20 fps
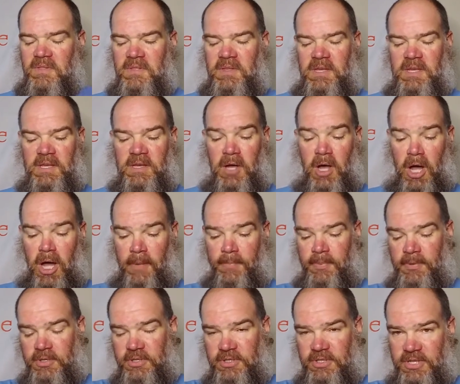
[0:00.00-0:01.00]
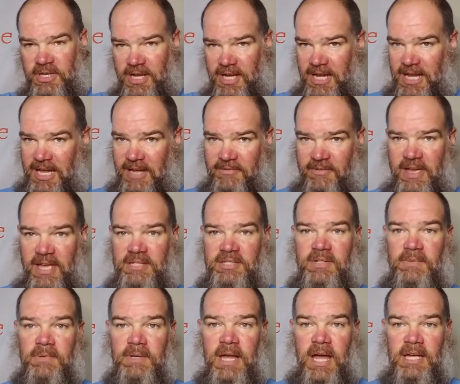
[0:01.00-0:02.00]
the uppers have had
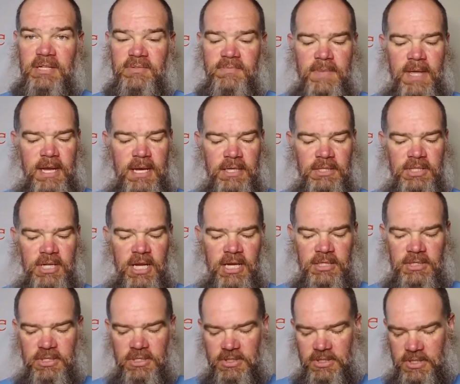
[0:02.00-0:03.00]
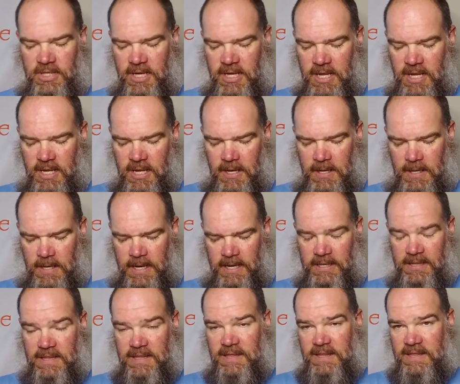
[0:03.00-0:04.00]
some cosmetic changes.
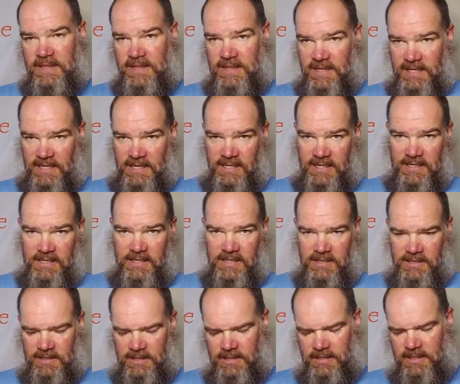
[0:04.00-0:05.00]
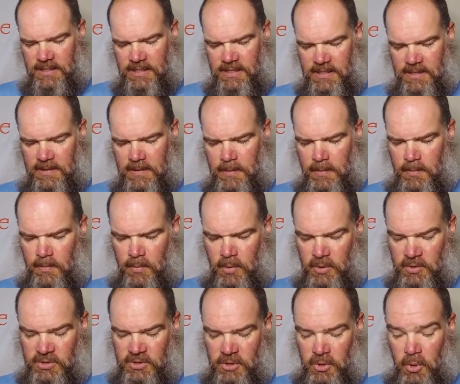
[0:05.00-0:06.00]
I think the
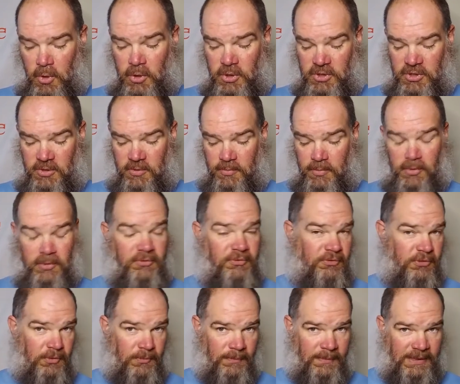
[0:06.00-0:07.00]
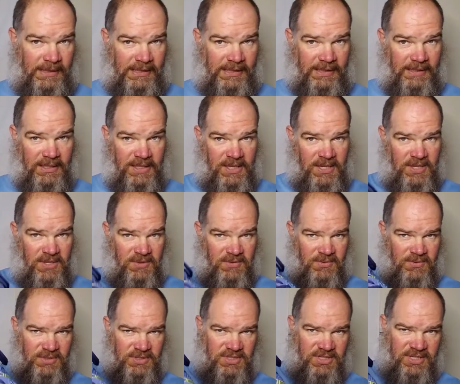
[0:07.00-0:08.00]
most noticeable for me
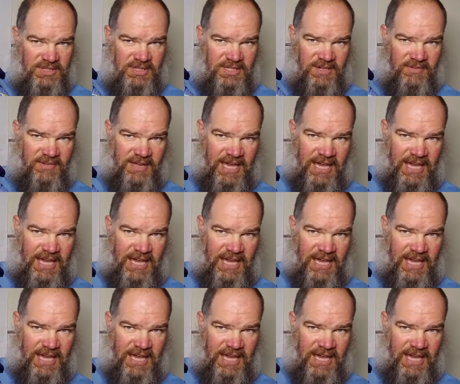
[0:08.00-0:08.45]
was that they've